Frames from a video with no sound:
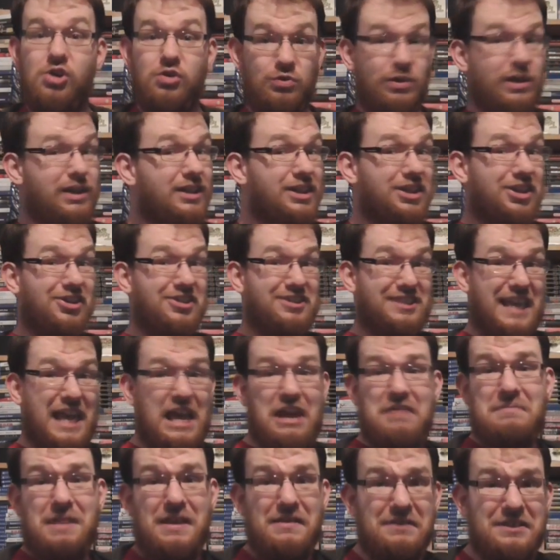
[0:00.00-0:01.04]
Really good
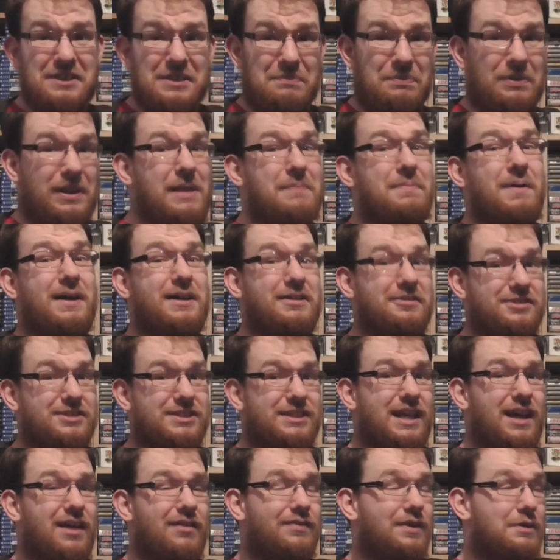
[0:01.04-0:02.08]
game, even to play by
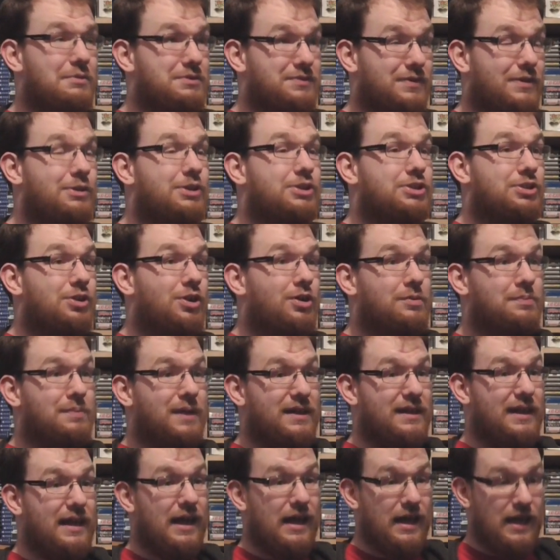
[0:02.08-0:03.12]
yourself. I was very shocked
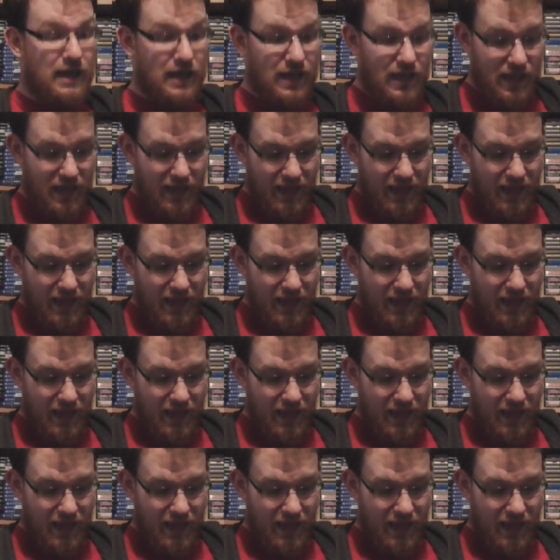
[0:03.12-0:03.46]
by that.